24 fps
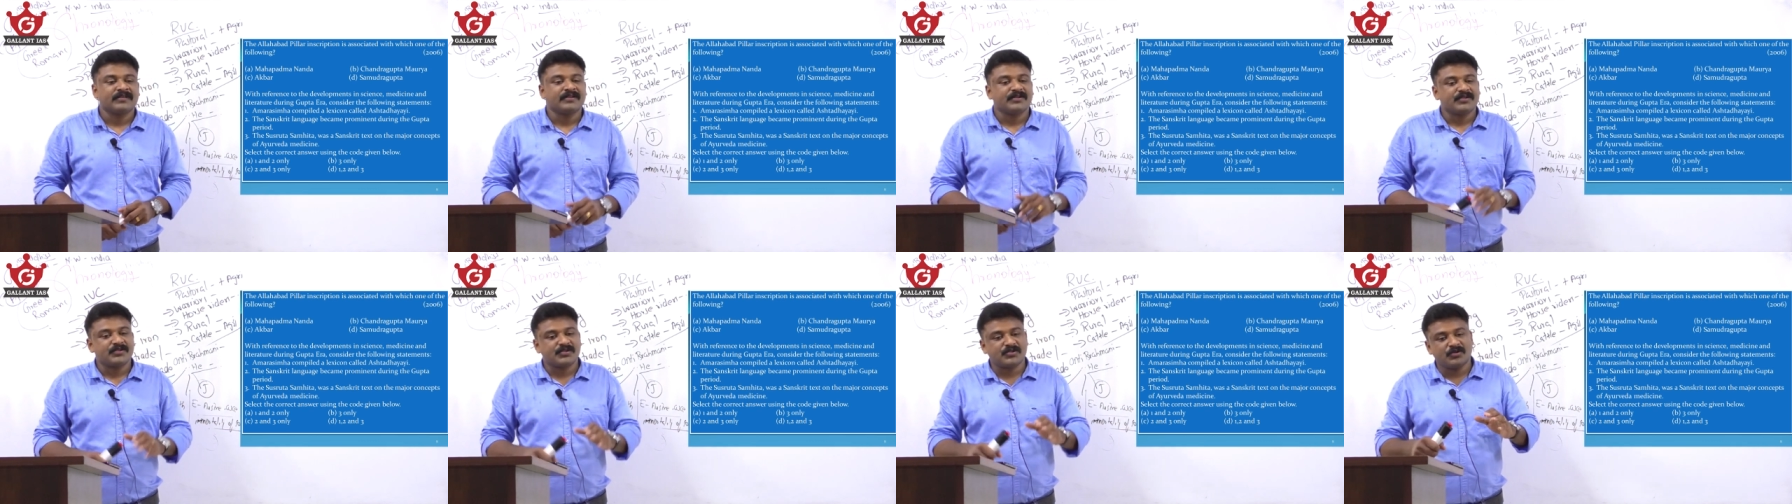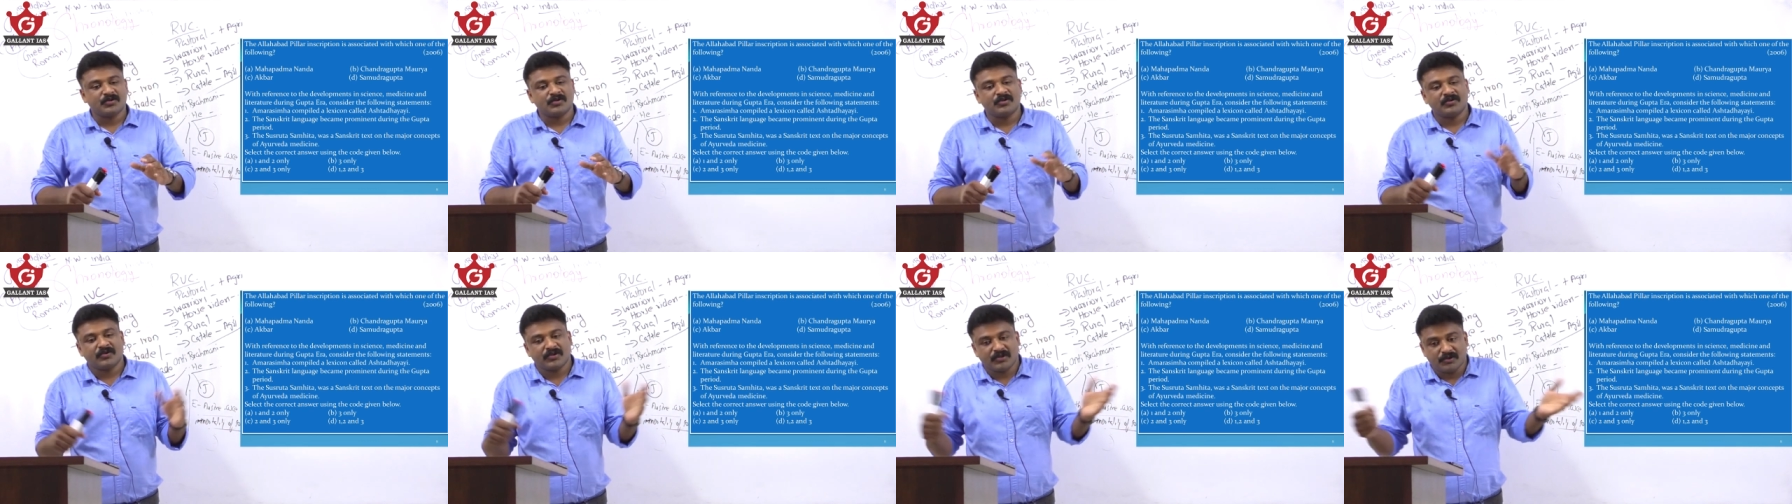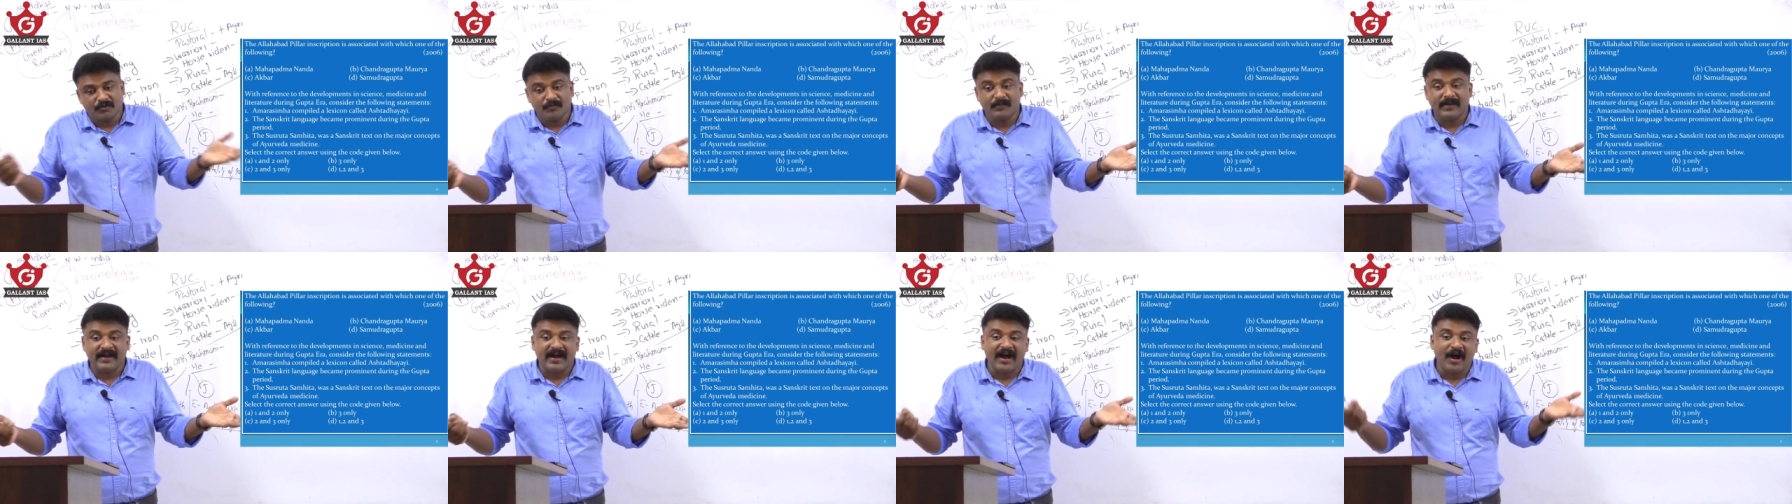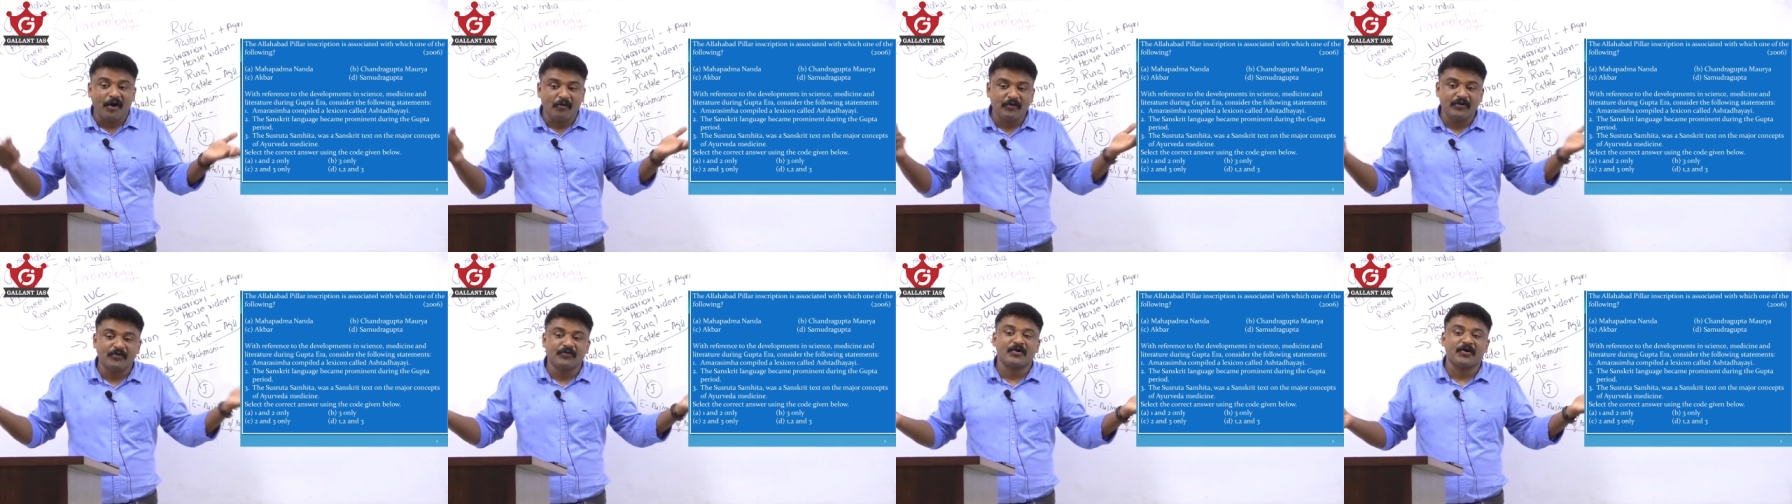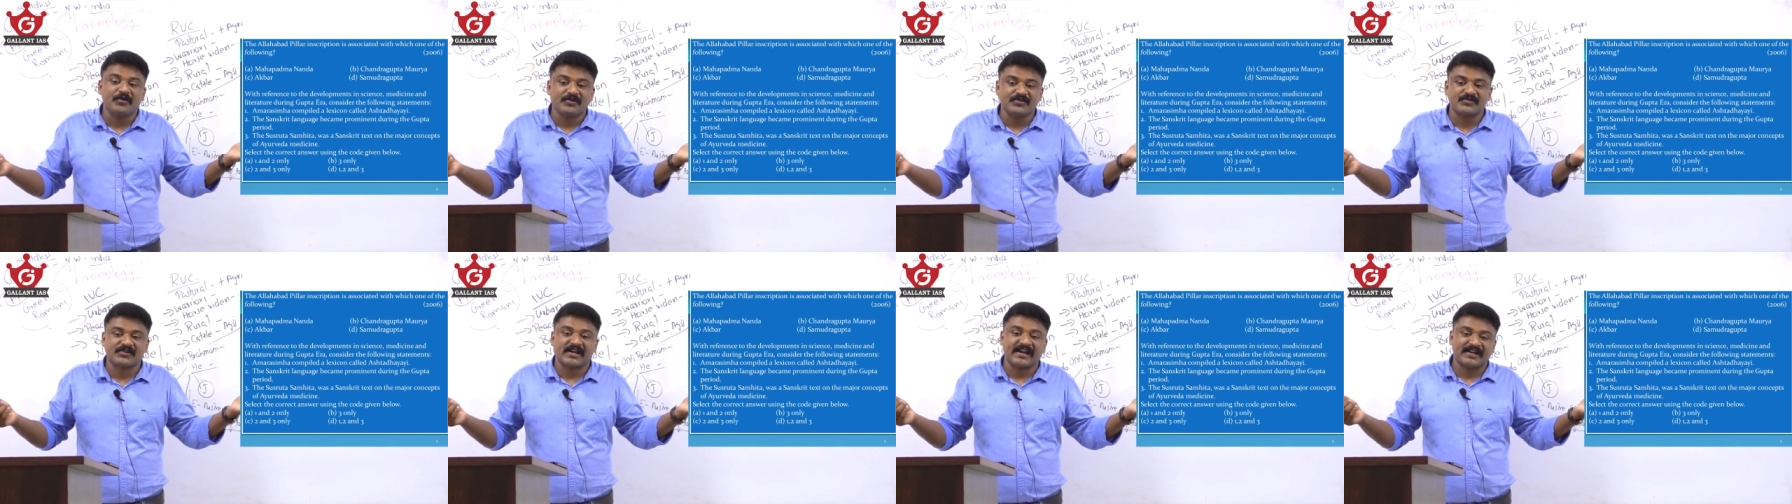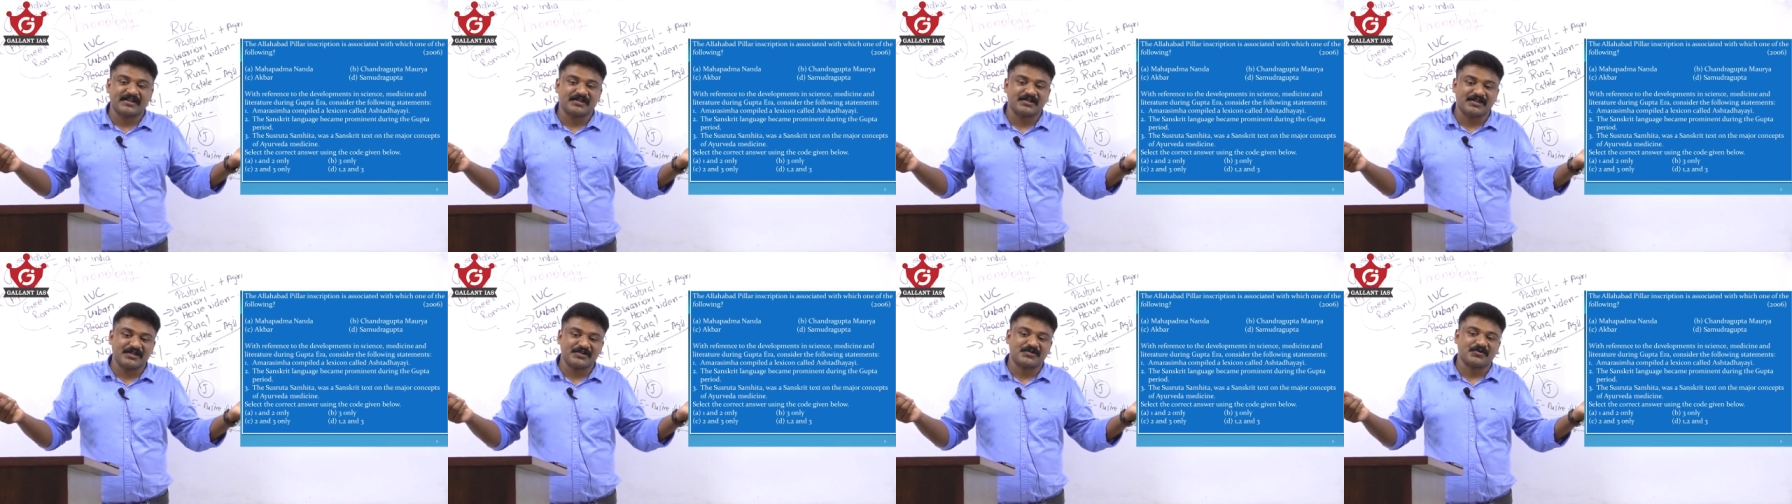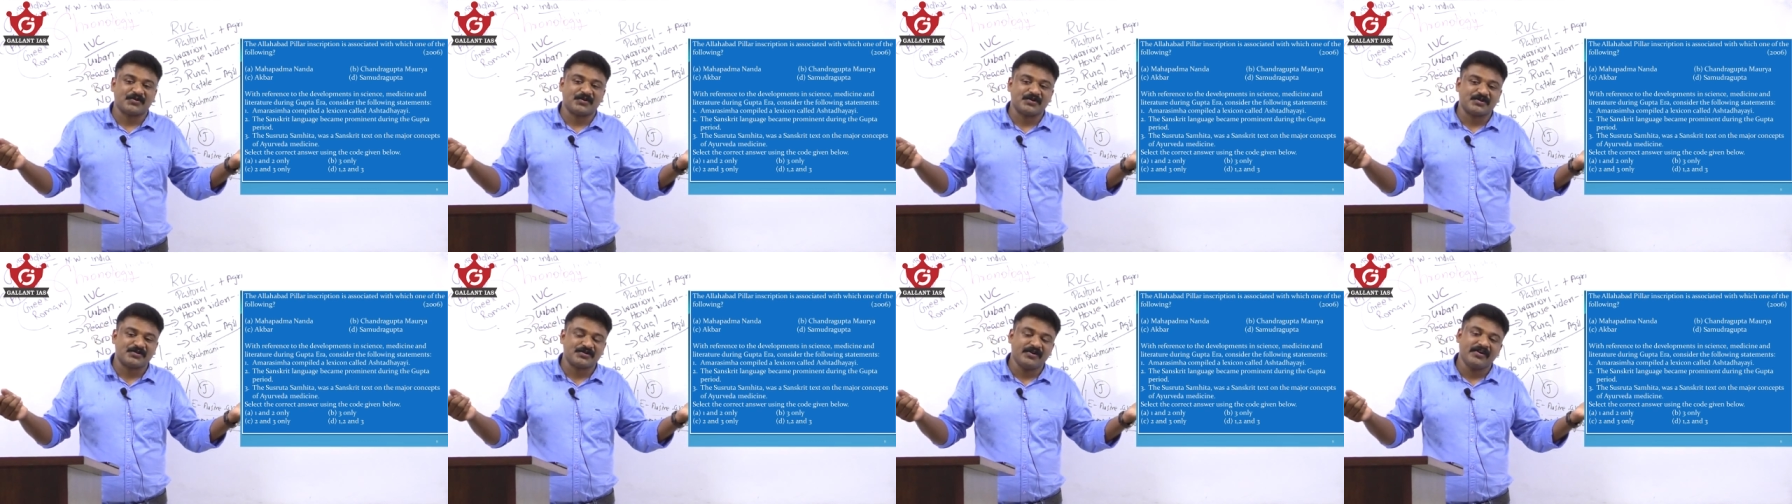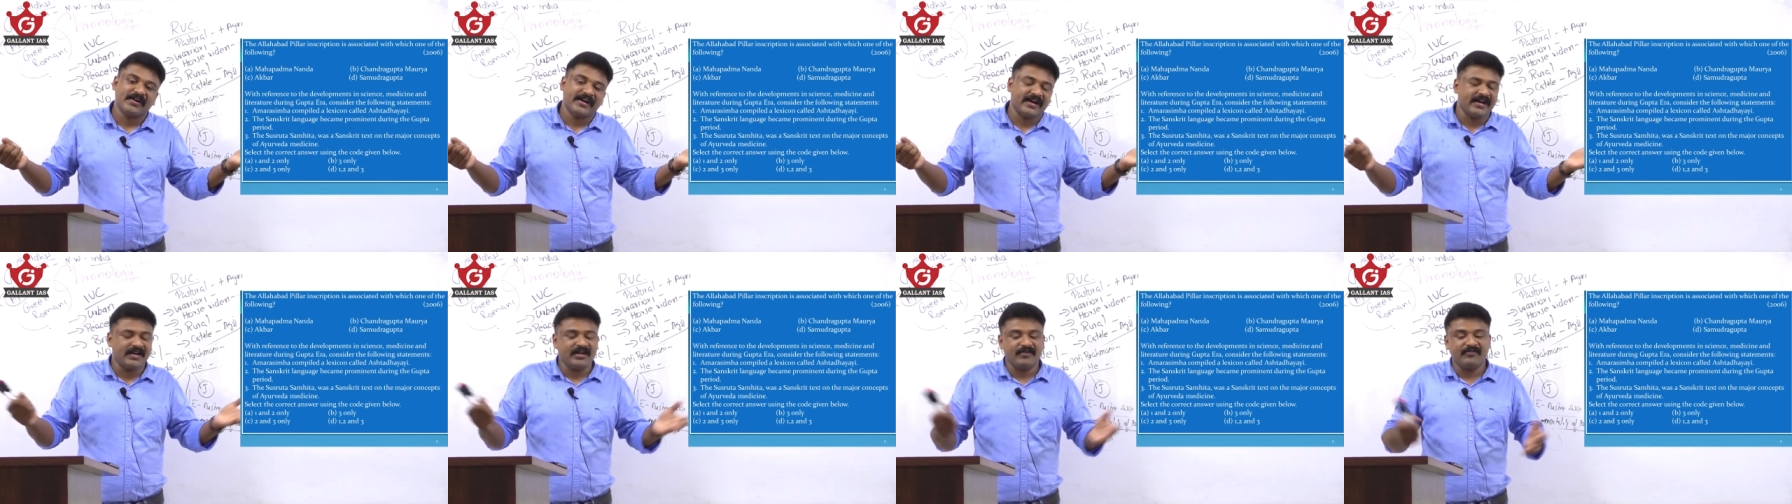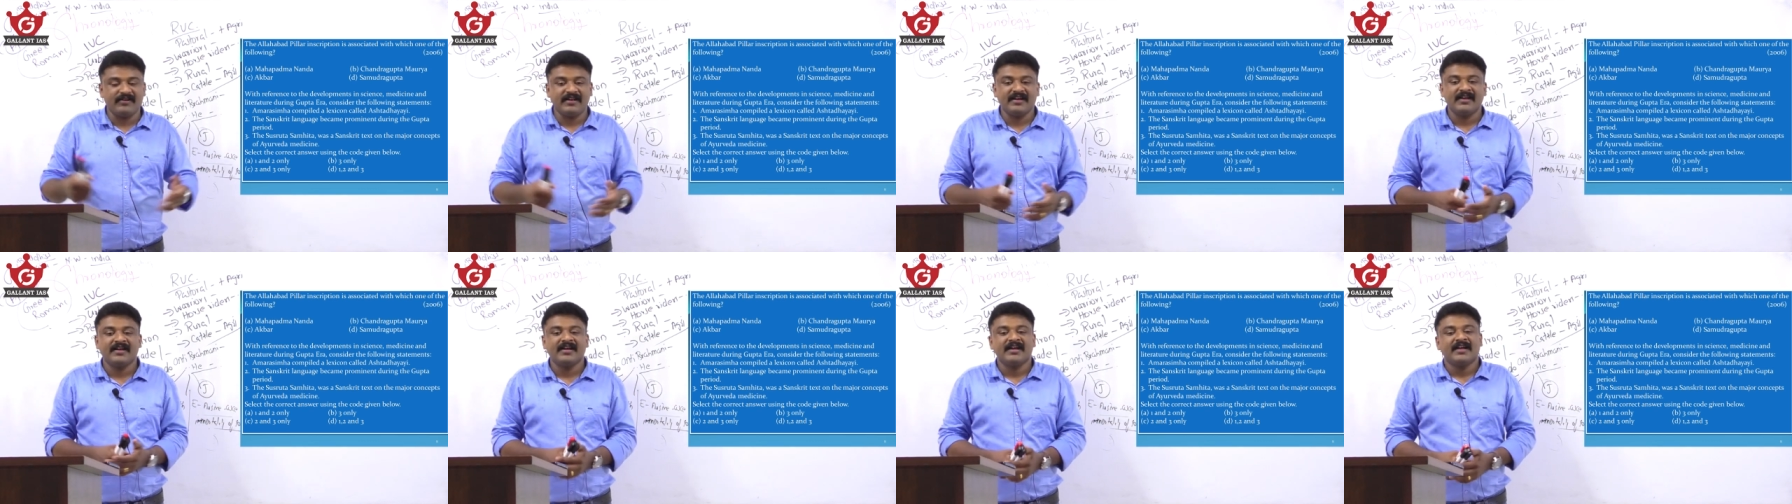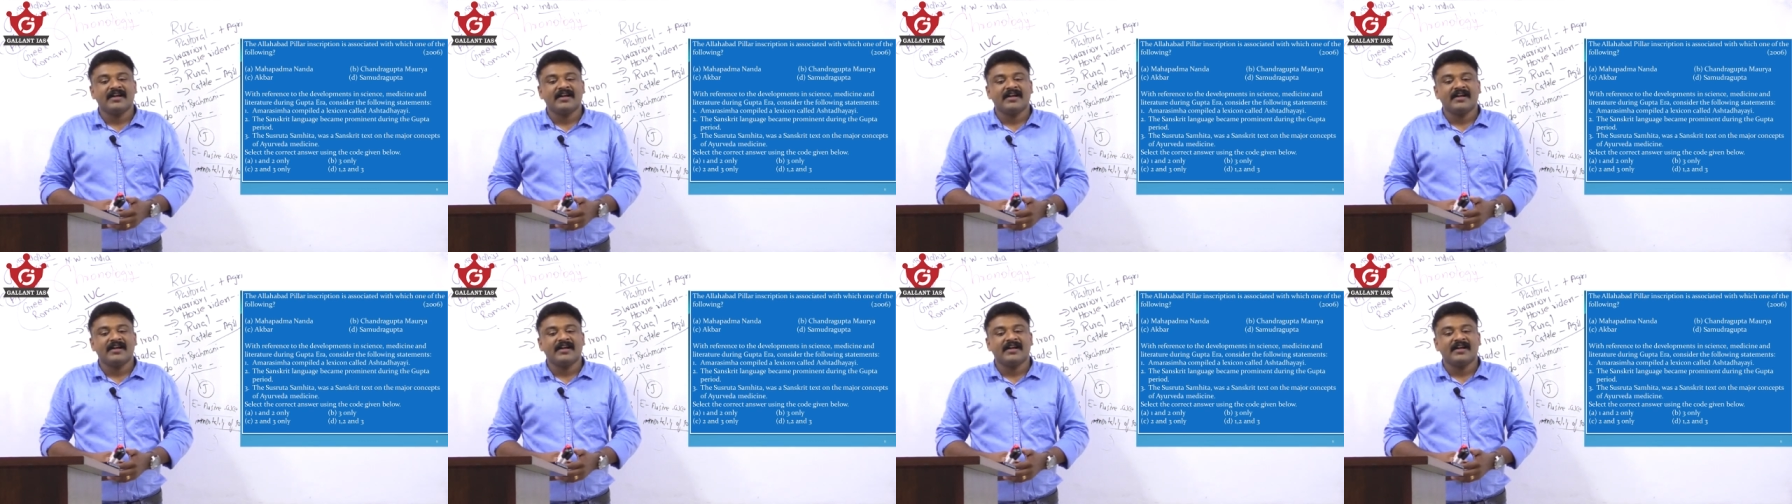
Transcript: so you may have your own strategies also anyway